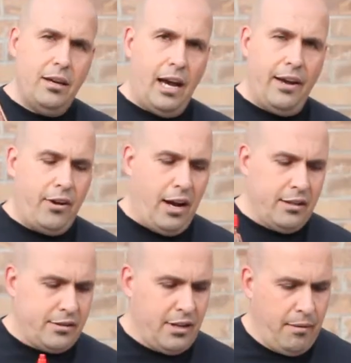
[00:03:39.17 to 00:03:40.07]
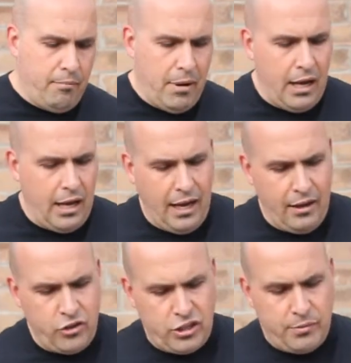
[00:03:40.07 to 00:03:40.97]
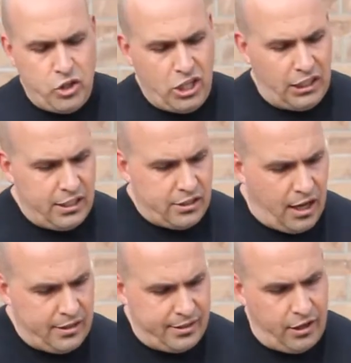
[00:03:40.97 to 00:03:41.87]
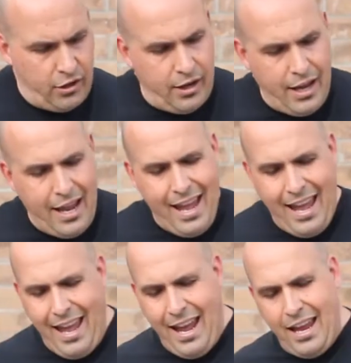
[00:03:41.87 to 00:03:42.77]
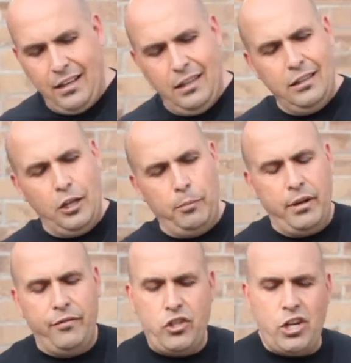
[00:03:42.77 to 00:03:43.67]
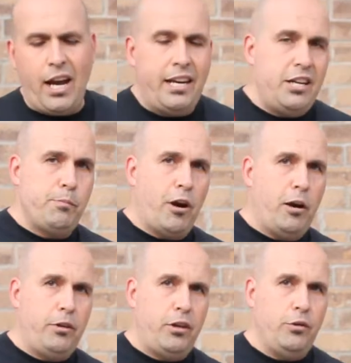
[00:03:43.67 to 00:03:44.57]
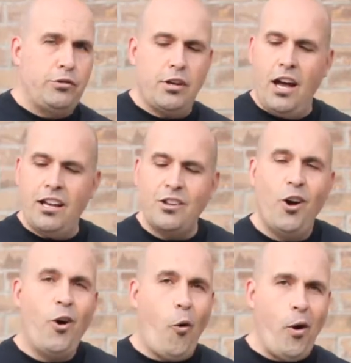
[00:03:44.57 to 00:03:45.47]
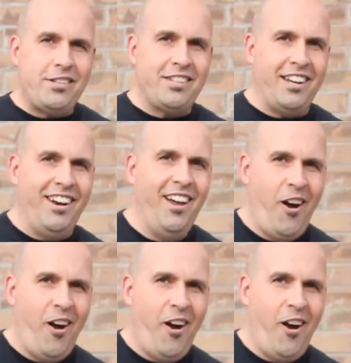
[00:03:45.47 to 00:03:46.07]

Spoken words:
I've got some just some chili sauce here and a little bit of Chinese barbecue sauce, hoisin.